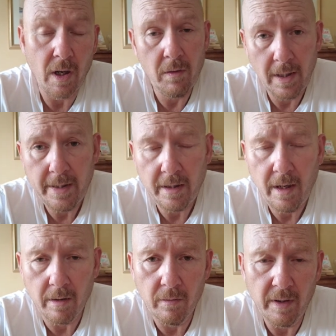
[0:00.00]
I'll let you
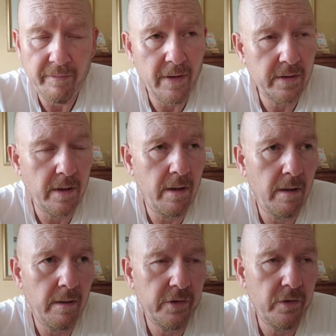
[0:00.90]
know. In fact,
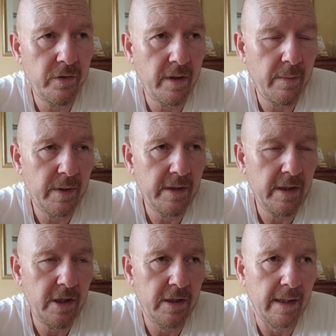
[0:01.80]
as soon as I get my
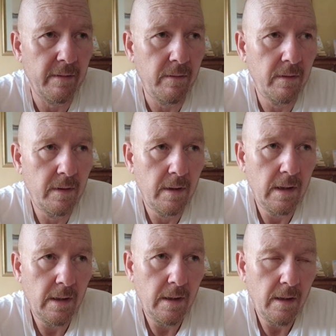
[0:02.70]
stitches out,
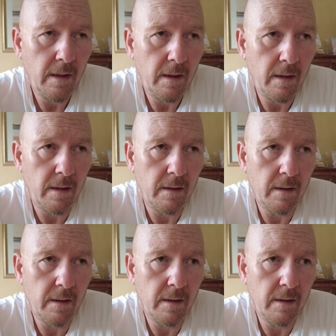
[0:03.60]
I'll
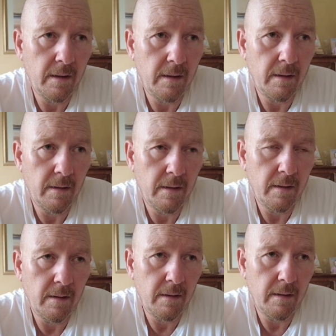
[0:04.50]

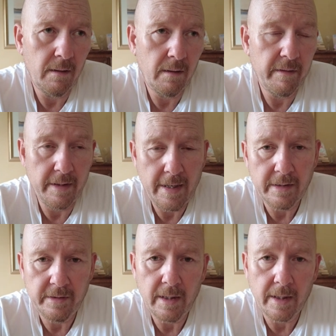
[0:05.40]
the
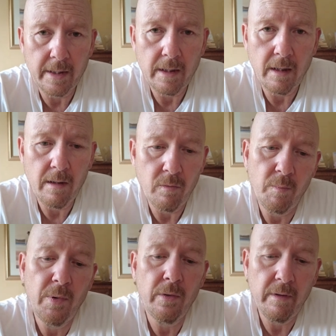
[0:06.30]
next day I will
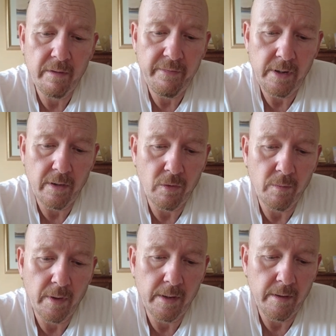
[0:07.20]
put another video
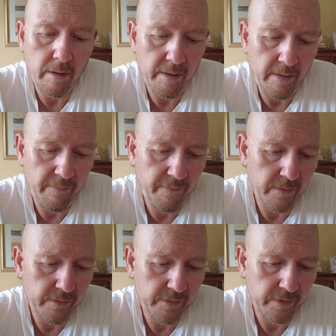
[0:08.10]
up, and if
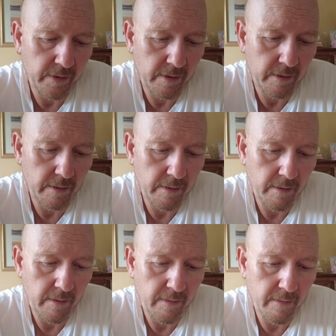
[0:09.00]
there's
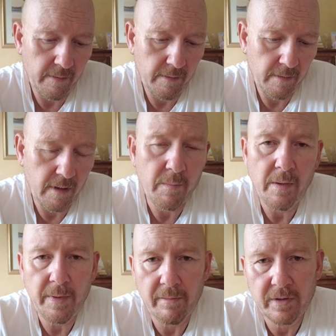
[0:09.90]
I
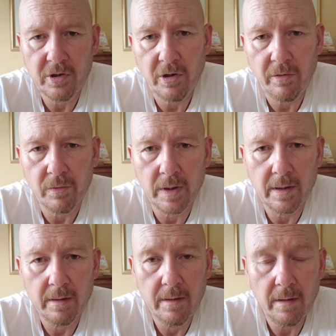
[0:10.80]
might be able to show you it.
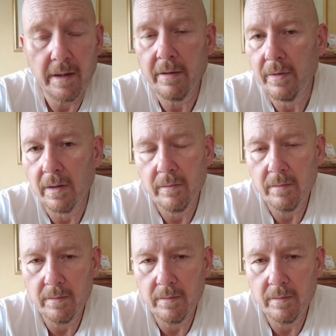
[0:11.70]
I don't know.